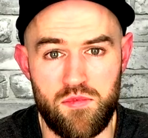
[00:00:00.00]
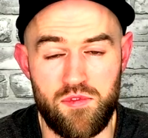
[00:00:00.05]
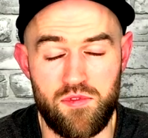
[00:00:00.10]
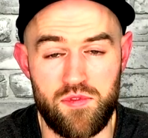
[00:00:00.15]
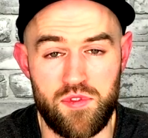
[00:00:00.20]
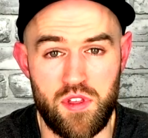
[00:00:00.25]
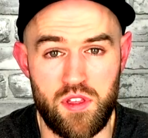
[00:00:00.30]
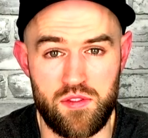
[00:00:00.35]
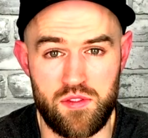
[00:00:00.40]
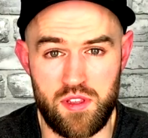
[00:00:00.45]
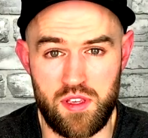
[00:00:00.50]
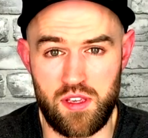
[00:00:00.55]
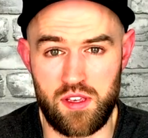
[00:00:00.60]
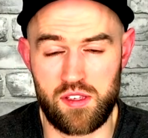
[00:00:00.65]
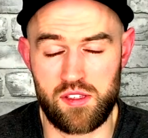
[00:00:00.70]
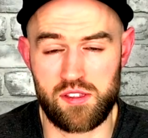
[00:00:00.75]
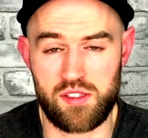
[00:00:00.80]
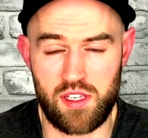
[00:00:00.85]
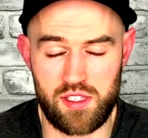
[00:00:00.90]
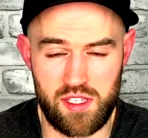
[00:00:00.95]
than the
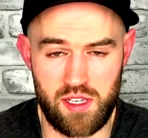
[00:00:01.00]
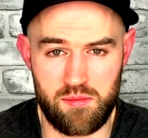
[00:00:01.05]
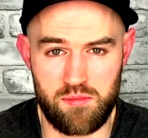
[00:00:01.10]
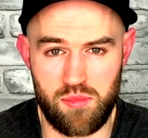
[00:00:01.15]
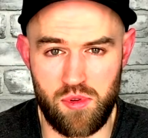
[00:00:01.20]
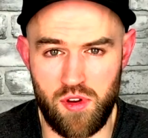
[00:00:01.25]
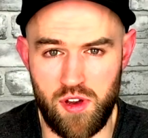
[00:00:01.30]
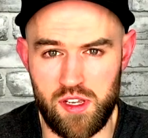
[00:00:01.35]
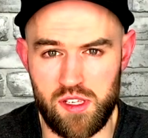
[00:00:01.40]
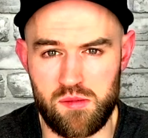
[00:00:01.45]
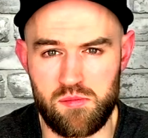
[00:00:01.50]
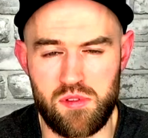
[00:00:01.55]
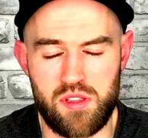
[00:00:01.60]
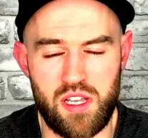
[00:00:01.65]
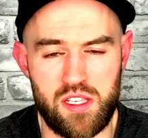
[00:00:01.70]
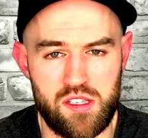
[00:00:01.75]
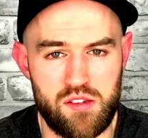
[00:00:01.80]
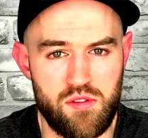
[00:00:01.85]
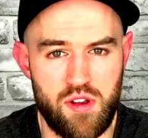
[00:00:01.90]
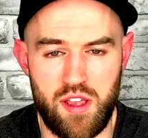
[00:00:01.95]
sit-in price, but
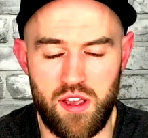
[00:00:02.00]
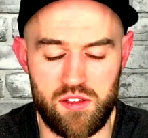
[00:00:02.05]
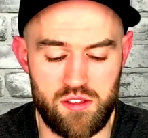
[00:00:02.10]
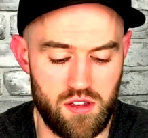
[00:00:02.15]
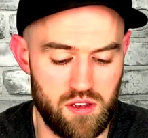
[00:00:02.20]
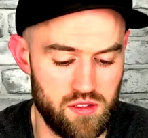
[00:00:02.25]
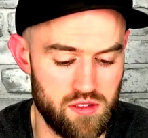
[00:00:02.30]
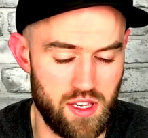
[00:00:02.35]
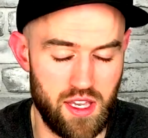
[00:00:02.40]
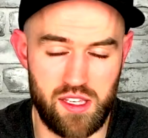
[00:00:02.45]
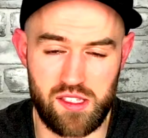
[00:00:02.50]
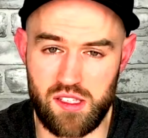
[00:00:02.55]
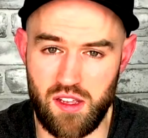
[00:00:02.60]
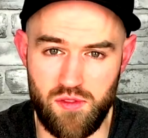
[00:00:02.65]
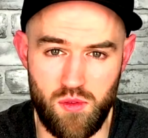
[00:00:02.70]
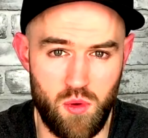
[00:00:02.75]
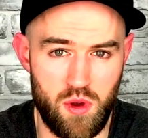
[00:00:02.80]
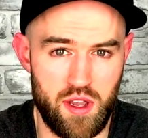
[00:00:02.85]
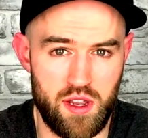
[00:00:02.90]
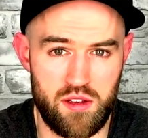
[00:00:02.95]
that's great because you can take stuff
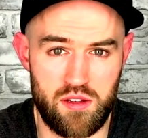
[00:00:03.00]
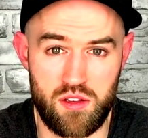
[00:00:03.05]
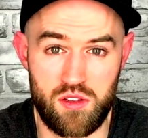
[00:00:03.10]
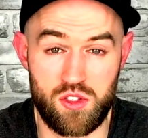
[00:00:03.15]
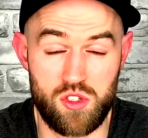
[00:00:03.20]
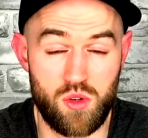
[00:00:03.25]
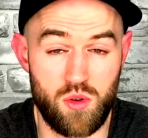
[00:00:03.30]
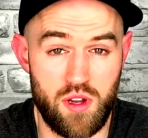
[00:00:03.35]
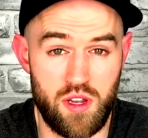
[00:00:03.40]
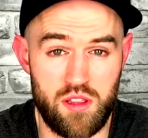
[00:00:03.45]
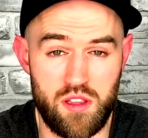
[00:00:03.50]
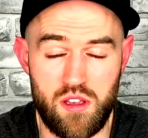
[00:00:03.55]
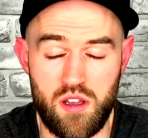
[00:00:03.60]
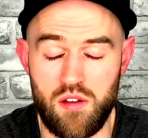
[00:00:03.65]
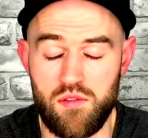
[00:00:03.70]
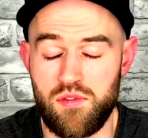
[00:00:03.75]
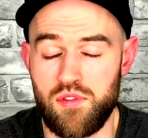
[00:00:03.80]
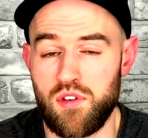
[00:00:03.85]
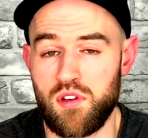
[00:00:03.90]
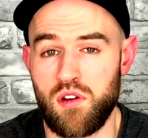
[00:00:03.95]
away and enjoy it in the
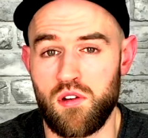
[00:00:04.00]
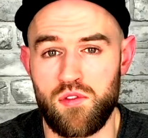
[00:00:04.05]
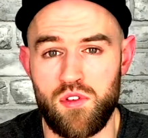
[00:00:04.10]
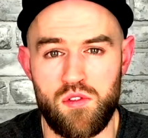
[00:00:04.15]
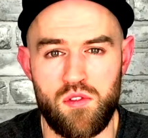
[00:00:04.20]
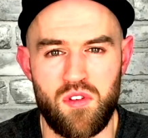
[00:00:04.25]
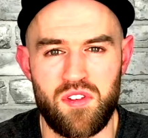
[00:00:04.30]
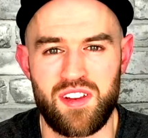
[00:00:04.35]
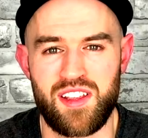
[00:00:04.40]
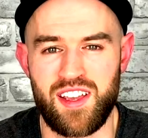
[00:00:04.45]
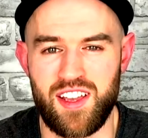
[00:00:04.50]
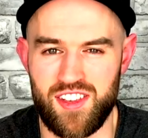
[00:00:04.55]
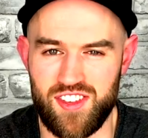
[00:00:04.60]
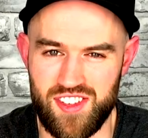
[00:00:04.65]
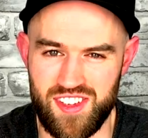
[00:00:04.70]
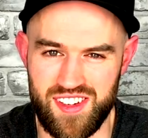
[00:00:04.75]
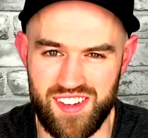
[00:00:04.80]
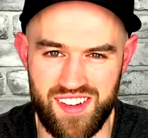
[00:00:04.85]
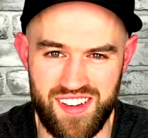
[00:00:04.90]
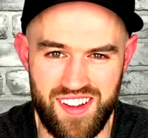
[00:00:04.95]
comfort of your own
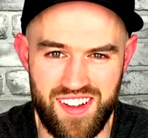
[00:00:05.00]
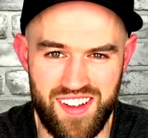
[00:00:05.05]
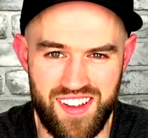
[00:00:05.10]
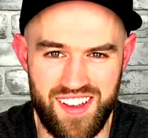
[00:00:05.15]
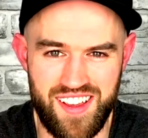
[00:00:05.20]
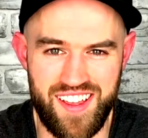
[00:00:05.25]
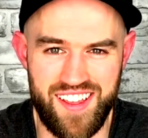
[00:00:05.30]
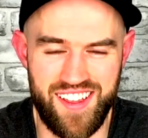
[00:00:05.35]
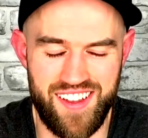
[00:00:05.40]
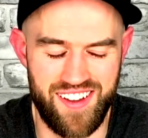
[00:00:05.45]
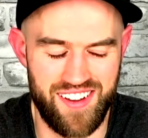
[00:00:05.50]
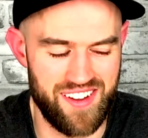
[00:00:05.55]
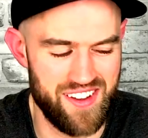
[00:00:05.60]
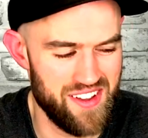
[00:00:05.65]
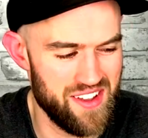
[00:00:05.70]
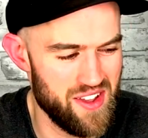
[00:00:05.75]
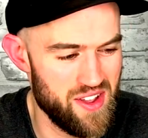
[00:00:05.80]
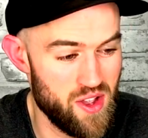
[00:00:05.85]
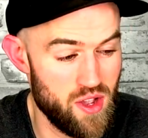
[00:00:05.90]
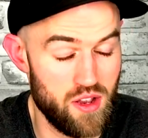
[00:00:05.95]
kitchen
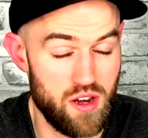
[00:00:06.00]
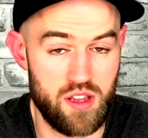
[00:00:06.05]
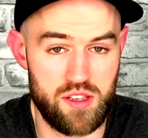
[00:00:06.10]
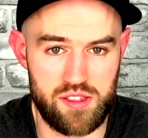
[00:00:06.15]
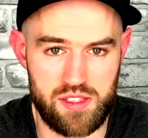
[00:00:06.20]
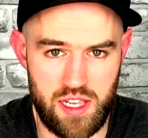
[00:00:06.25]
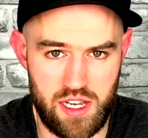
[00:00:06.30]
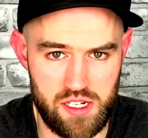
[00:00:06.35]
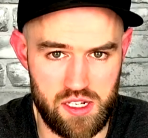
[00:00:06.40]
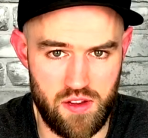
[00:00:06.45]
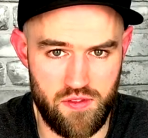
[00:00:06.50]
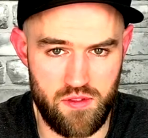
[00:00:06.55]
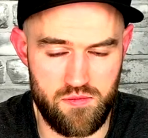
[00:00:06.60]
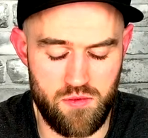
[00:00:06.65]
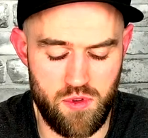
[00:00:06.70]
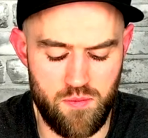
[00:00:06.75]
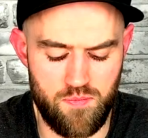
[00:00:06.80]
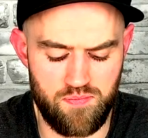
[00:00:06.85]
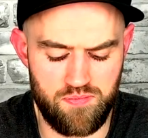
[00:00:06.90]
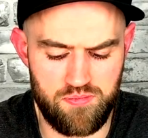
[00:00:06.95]
/ living room.